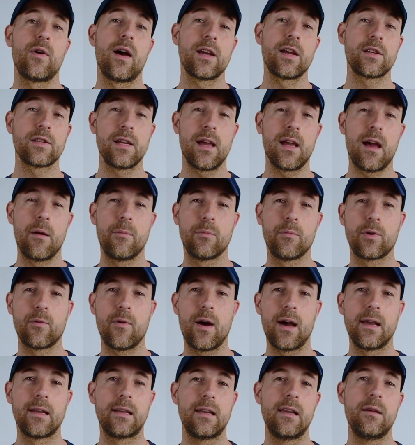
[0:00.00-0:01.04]
actually I'm
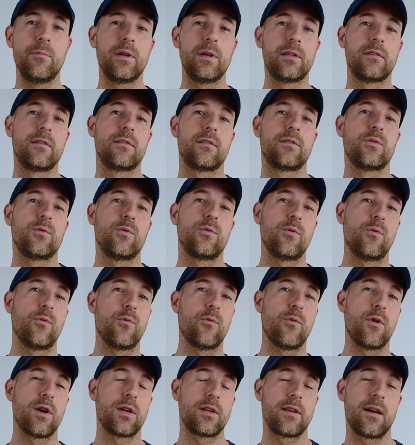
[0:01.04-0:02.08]
quite limited to
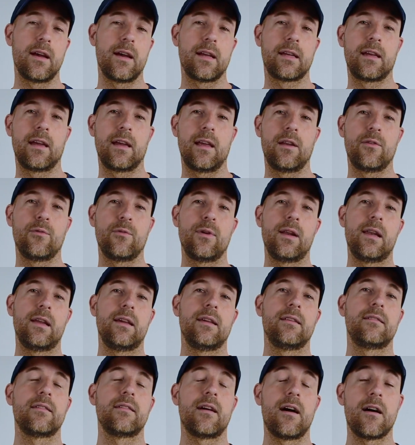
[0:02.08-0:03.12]
what I can
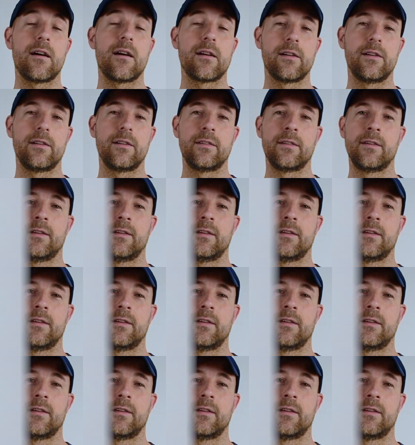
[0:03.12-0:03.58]
really target.